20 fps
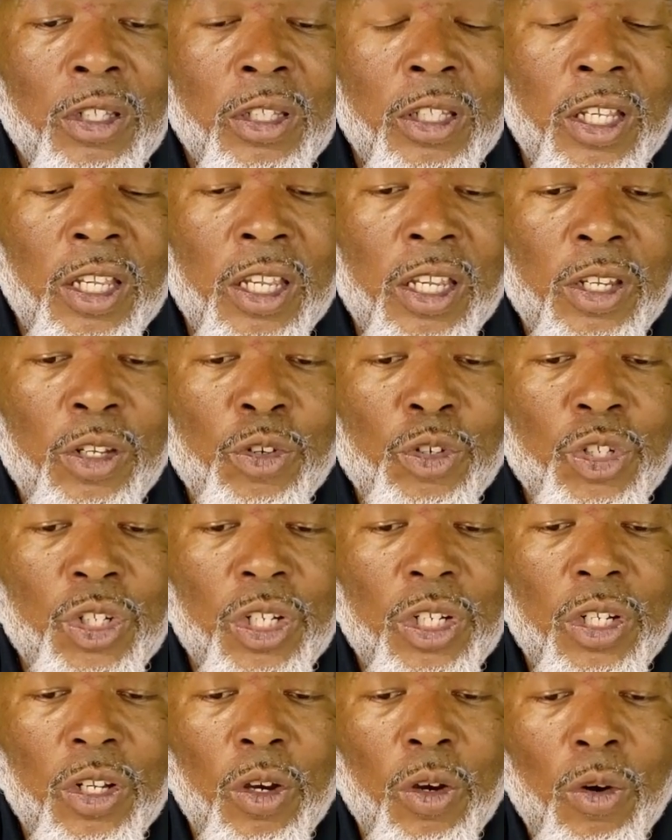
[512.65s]
thing you
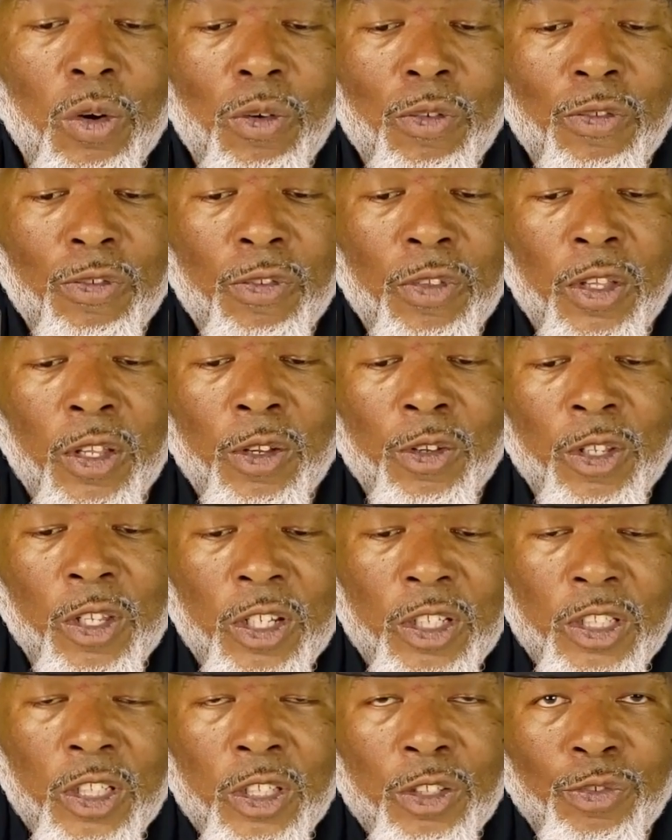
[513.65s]
should know.
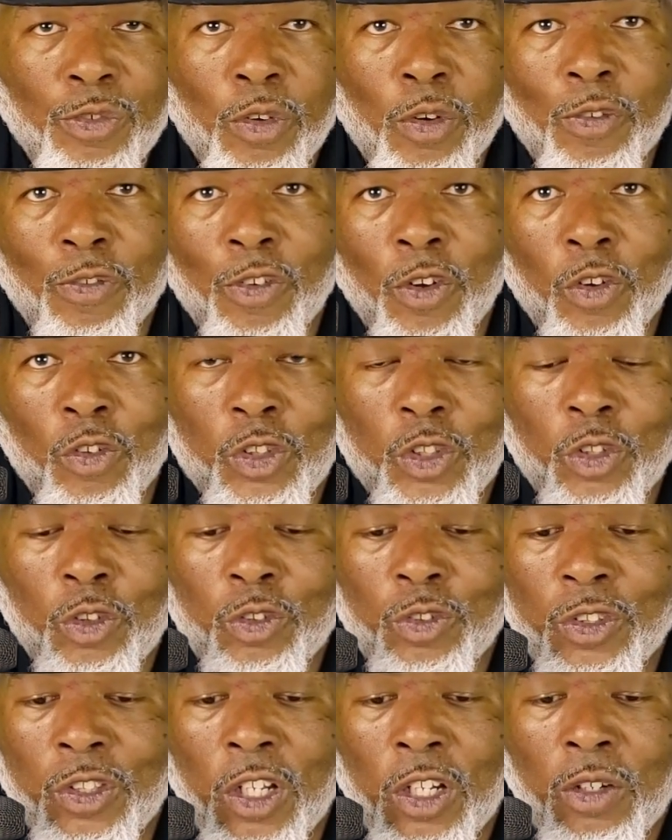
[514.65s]
This is for folks who
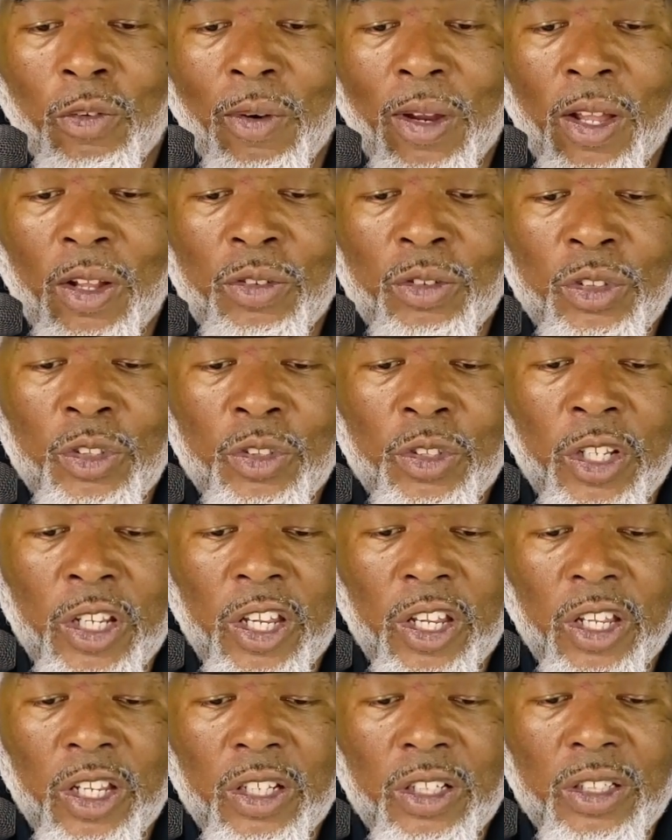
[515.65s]
stuck around to the
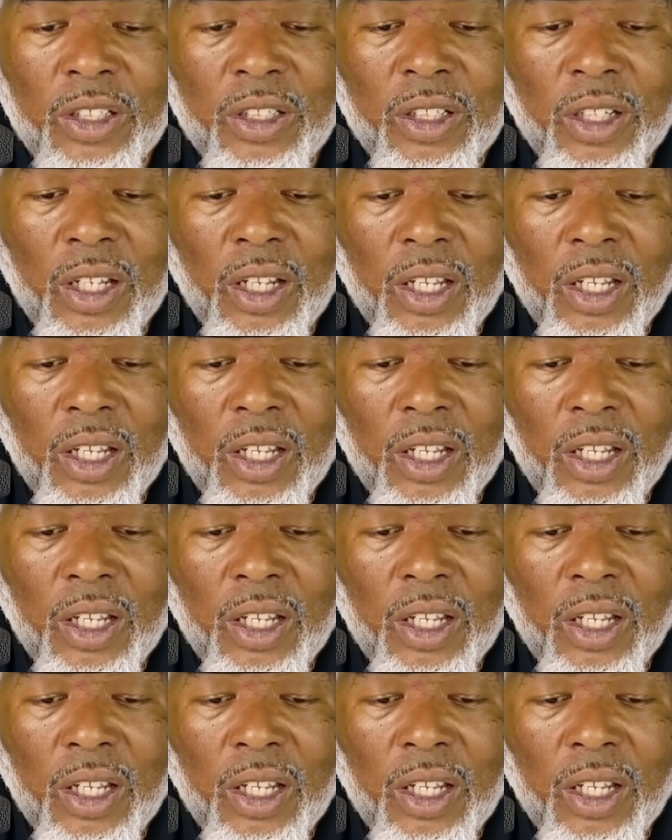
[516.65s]
end.